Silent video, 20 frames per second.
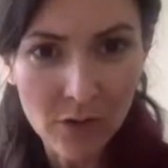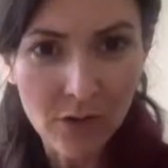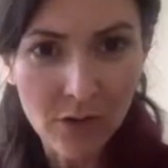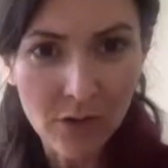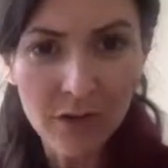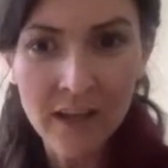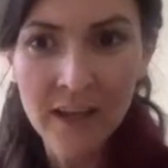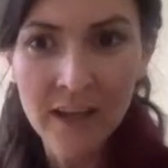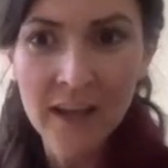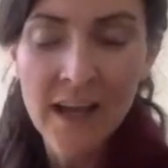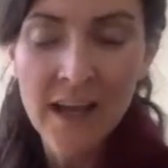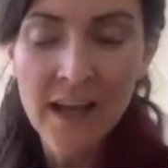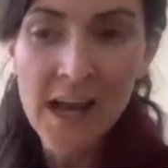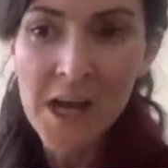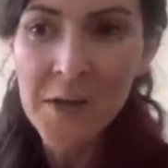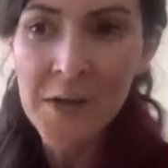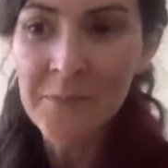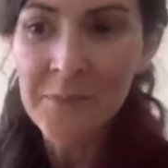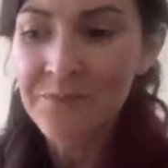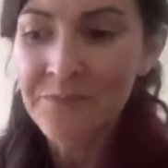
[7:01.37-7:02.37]
or
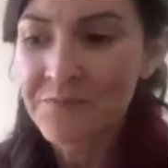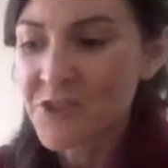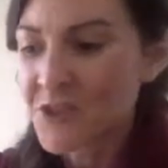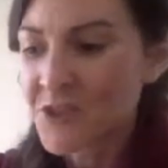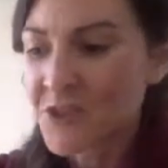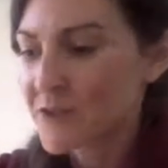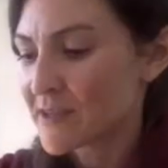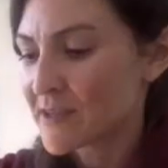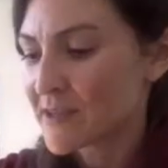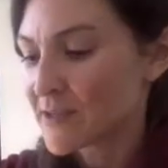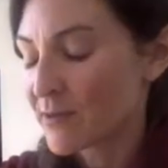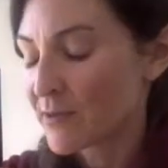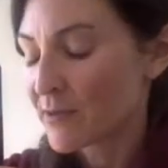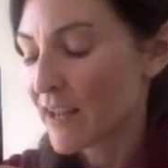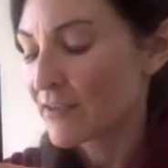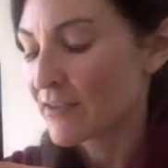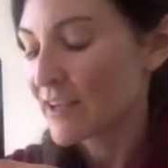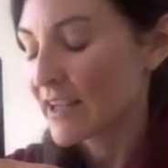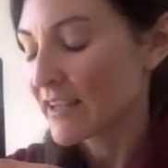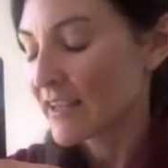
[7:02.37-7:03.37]
juices,
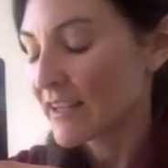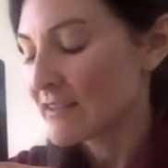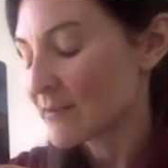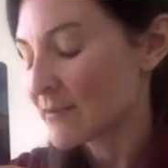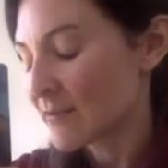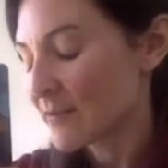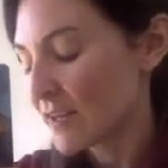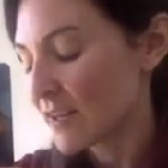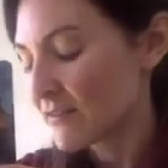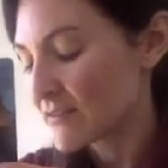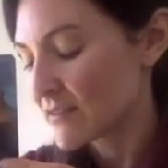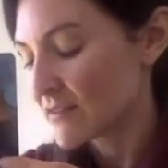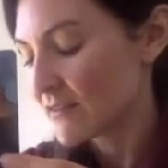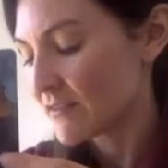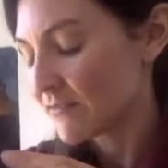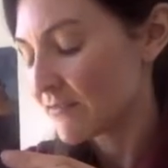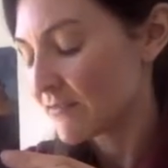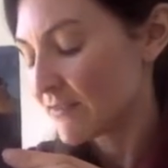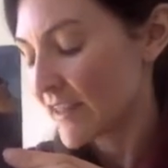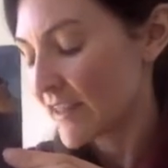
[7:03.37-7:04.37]
whatever it is, some kind of
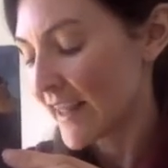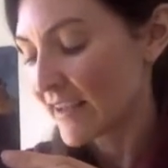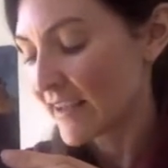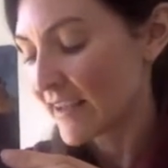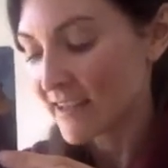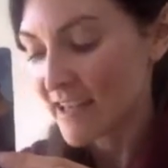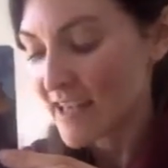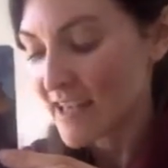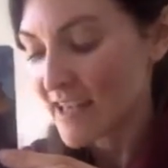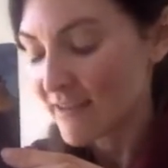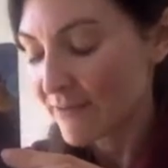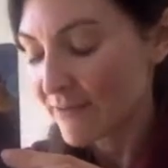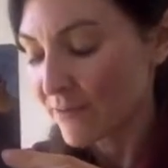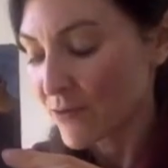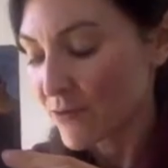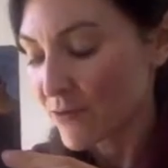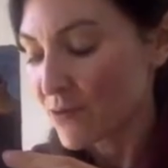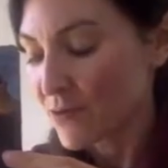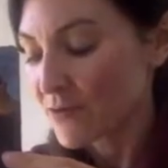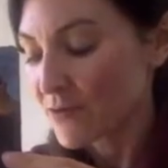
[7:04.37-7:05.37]
like
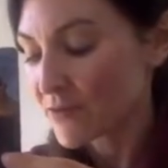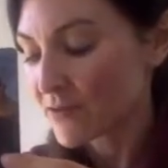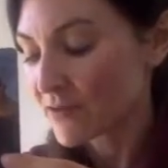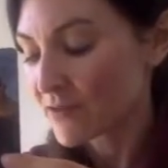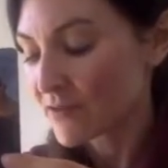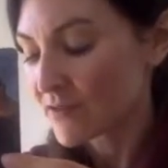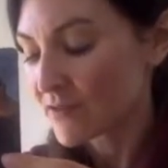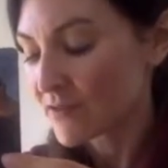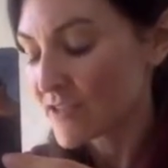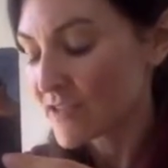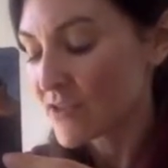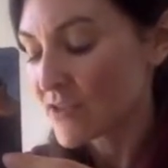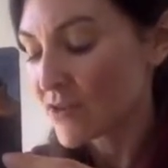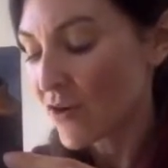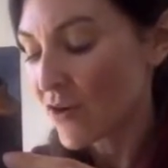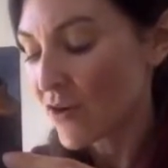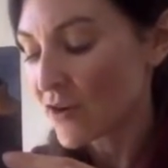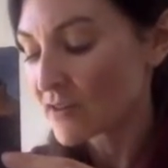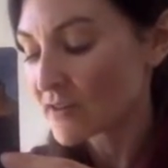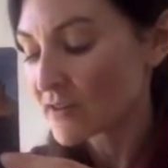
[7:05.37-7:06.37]
food
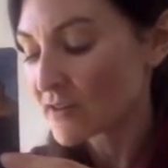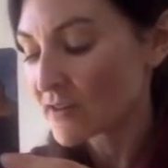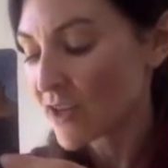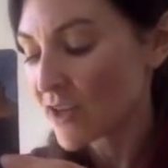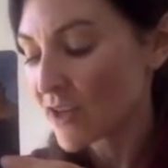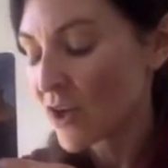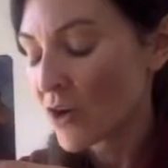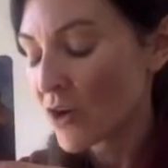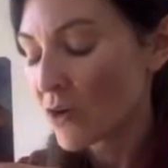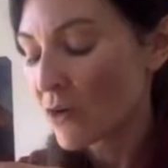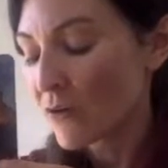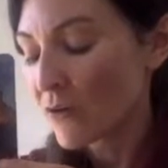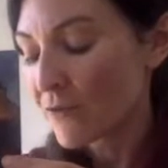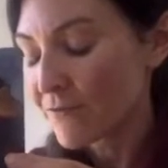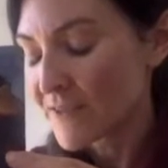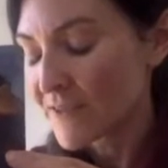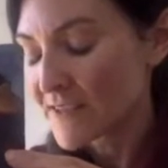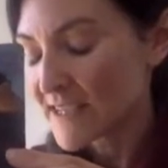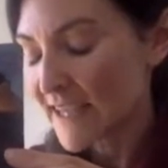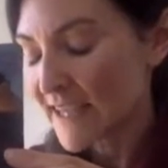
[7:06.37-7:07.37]
detox, or
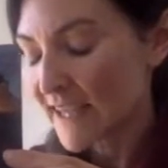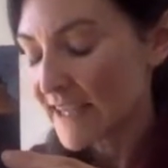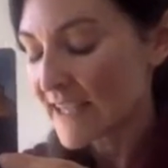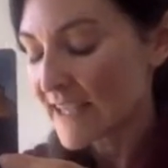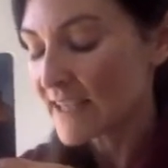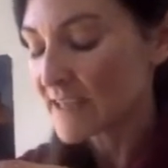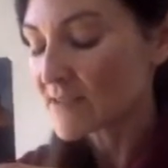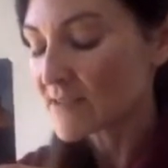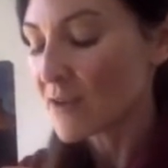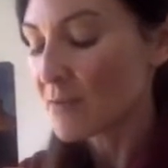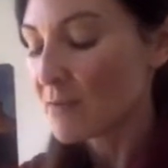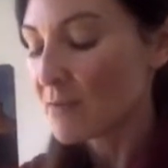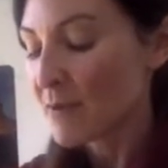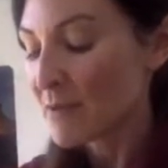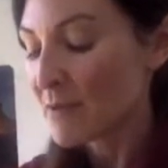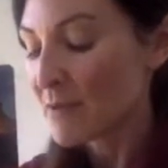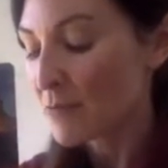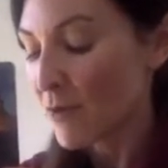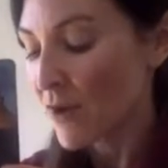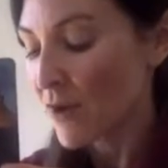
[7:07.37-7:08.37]
physically. So it might
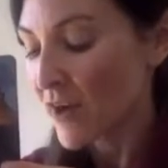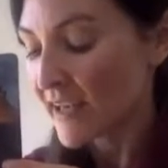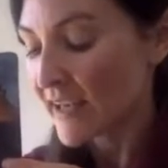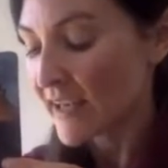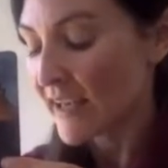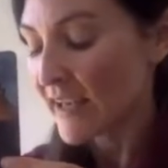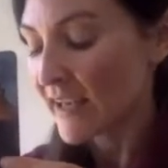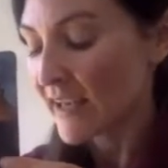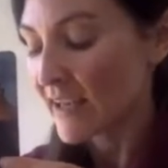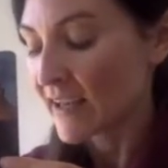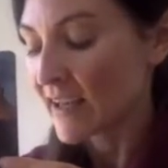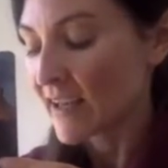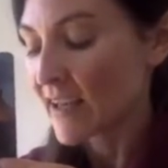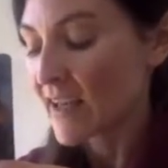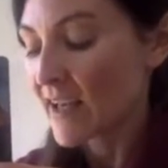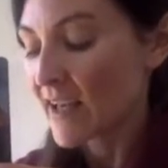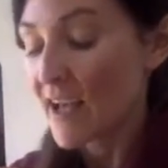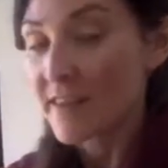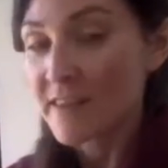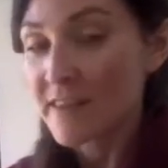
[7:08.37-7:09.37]
be working
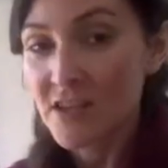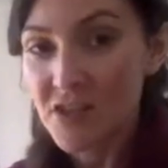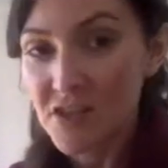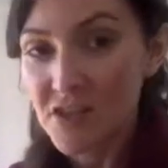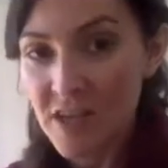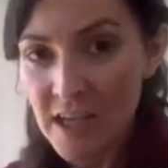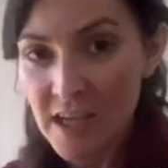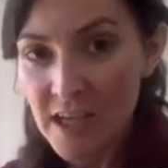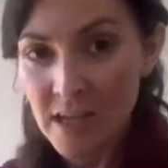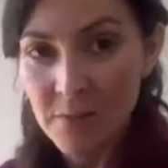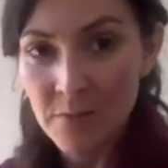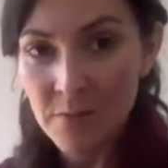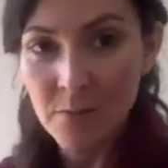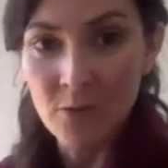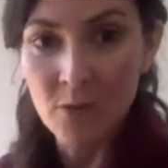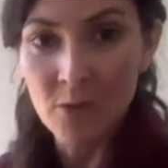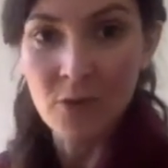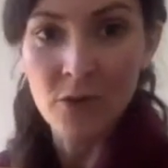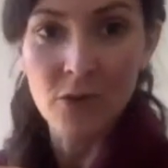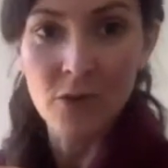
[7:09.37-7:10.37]
at the gym,
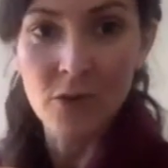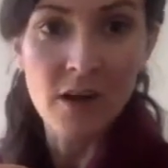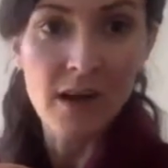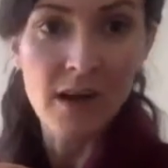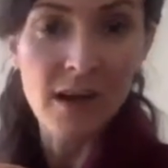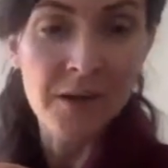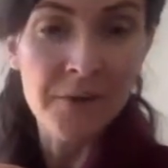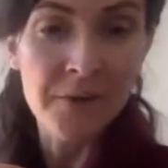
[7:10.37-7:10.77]
or